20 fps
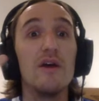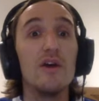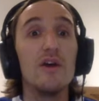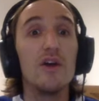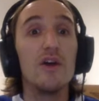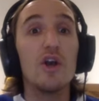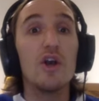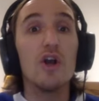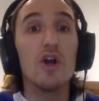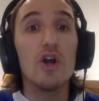
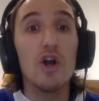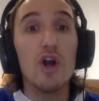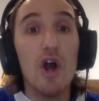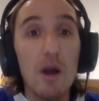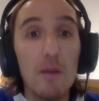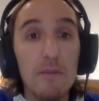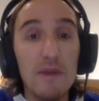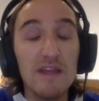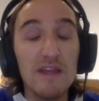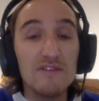
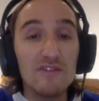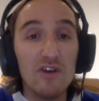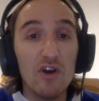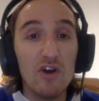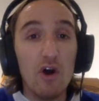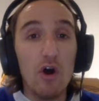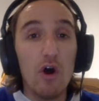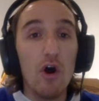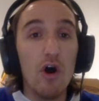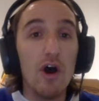Comment
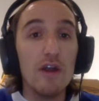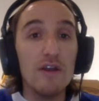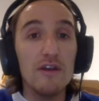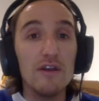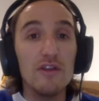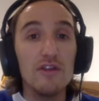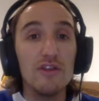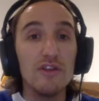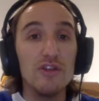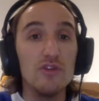on
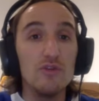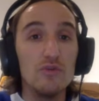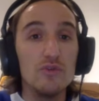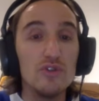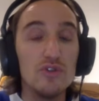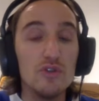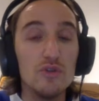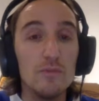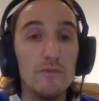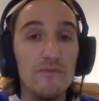the
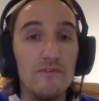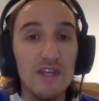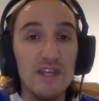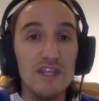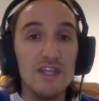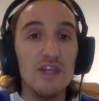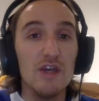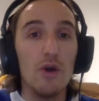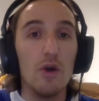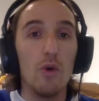YouTube
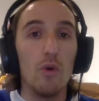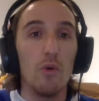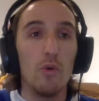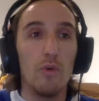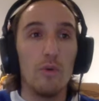video.